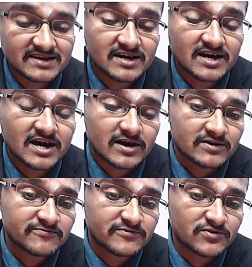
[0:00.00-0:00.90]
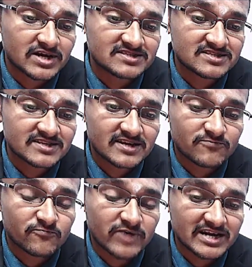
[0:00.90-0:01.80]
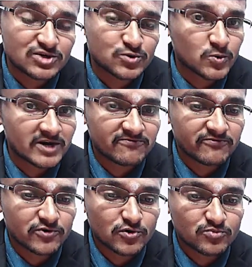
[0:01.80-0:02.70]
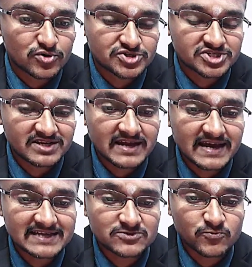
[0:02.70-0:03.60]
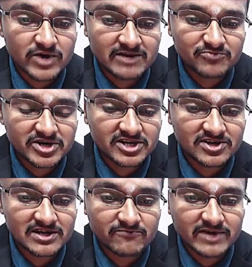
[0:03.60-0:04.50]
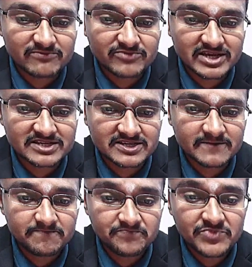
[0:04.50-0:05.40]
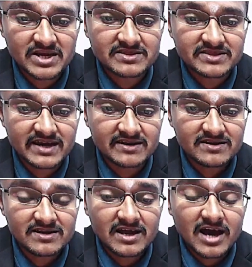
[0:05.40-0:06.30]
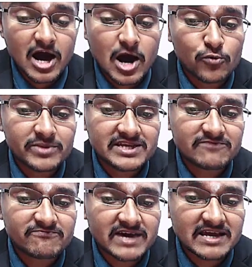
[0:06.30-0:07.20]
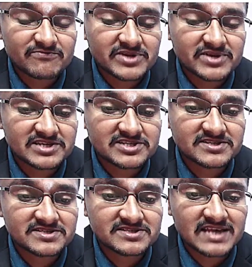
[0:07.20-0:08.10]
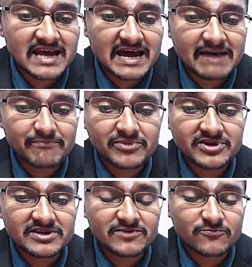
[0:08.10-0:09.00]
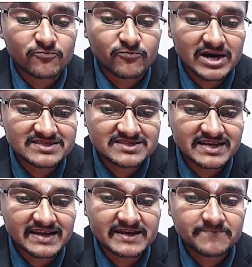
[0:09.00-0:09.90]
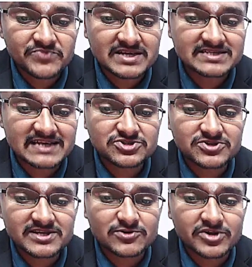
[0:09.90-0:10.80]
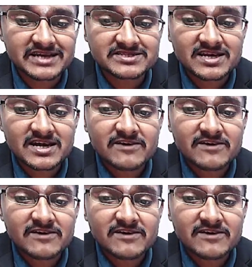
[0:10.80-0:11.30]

like if you consider one to and fro motion as one particular vibration, then how many vibrations happen in 1 second is actually known as